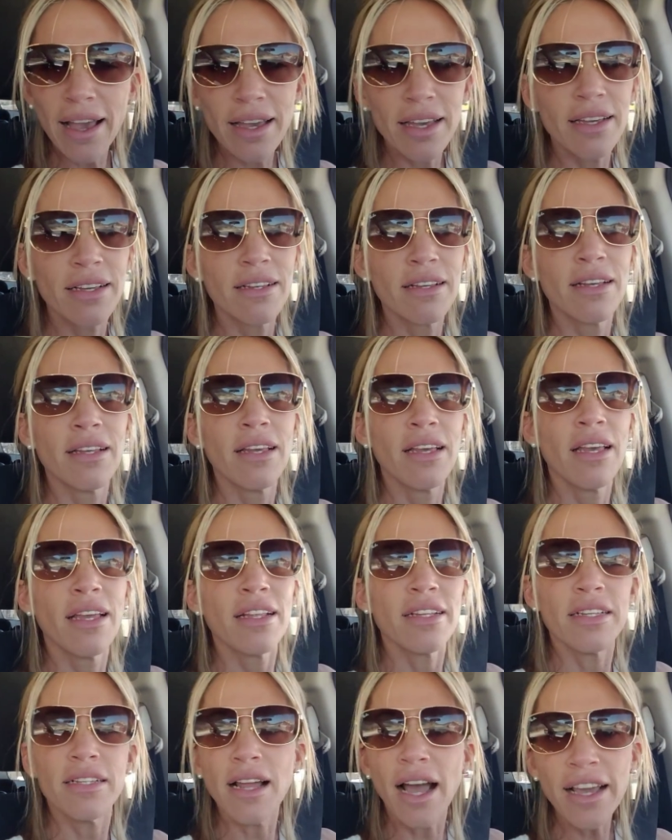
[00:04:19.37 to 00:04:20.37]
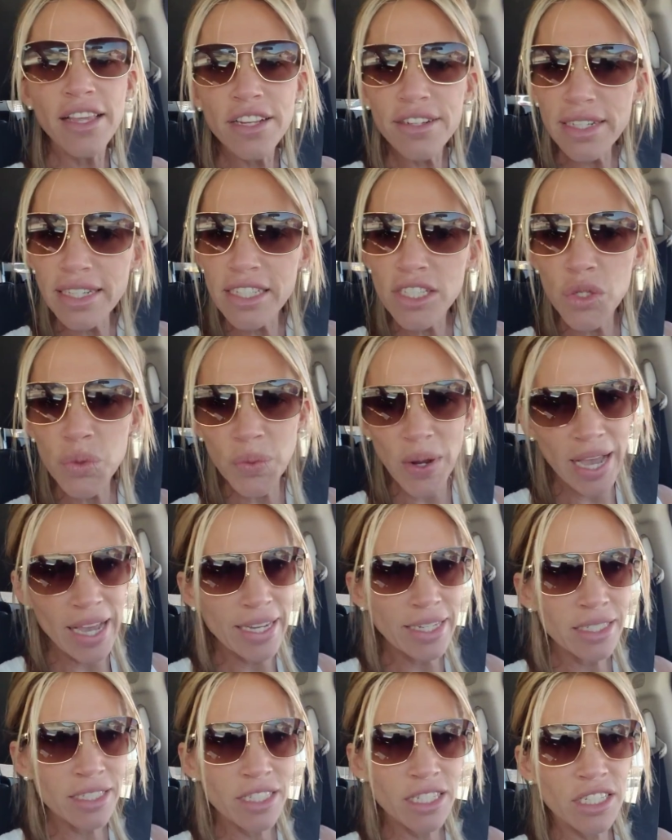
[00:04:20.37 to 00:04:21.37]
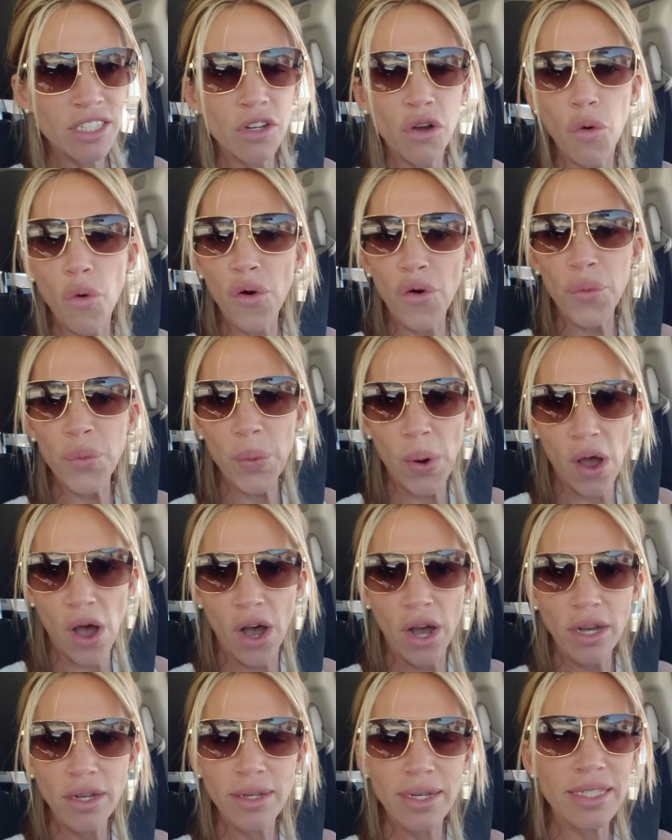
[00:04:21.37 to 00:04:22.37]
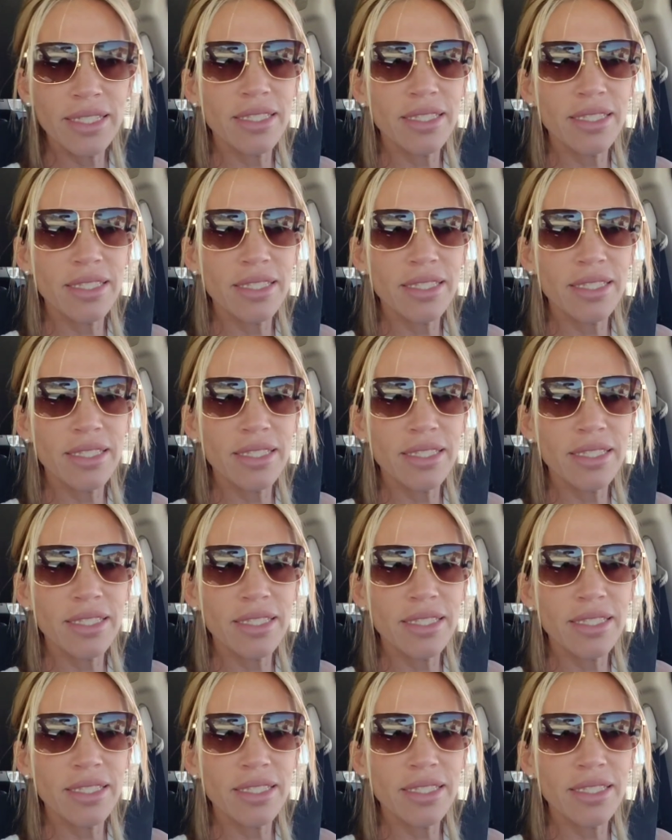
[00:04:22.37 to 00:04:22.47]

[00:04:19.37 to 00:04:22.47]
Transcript: Neither is right or wrong.